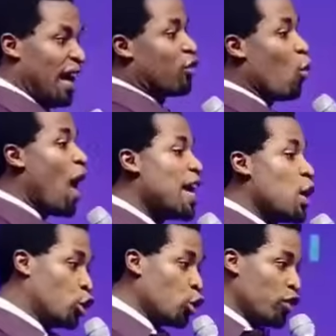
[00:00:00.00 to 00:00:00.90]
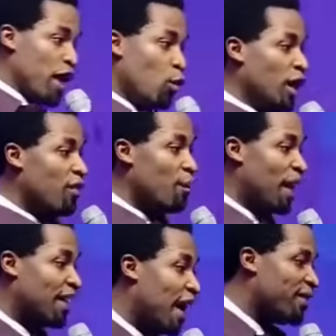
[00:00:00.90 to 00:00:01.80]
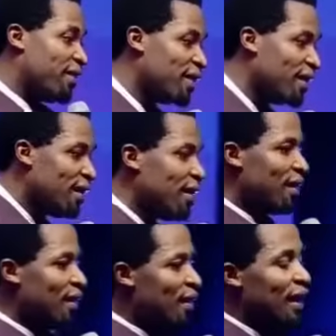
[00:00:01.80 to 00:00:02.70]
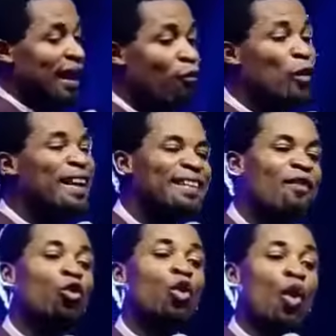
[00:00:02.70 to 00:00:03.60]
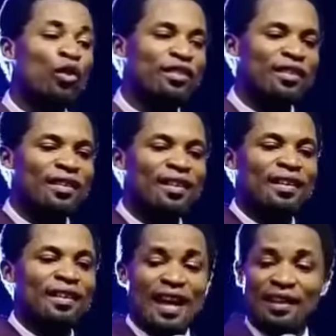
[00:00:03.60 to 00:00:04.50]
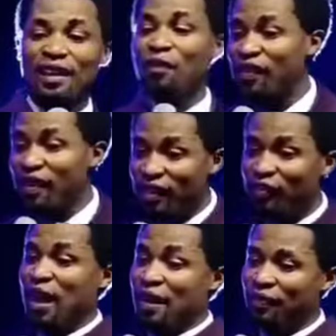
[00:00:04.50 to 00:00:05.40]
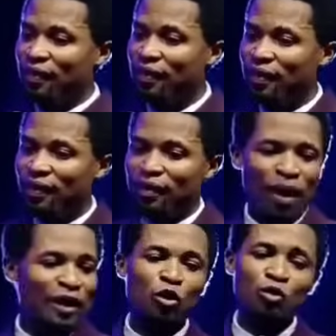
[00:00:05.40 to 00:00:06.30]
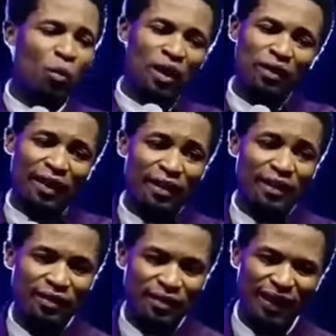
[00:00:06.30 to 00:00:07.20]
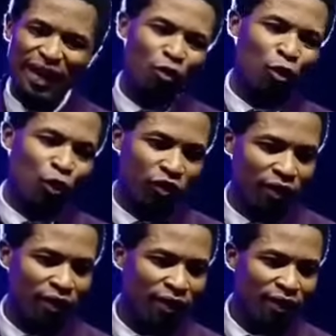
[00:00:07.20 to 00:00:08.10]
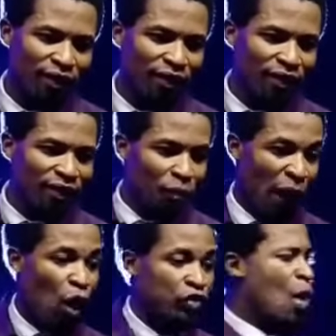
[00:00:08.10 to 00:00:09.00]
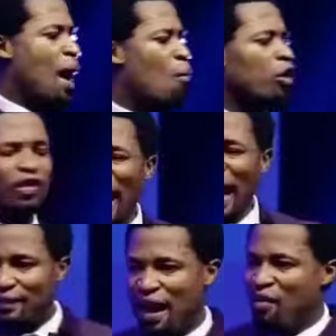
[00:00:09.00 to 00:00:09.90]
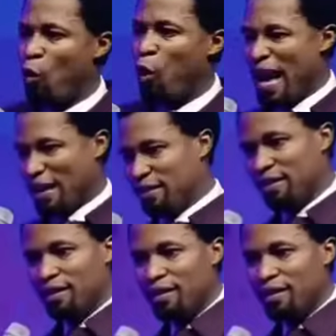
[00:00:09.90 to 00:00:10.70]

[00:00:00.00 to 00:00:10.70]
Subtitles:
is why your children will live a better life. Even the devil knows that if it's in this life, my children will live as kings. The devil knows. Because of how much light I've acquired.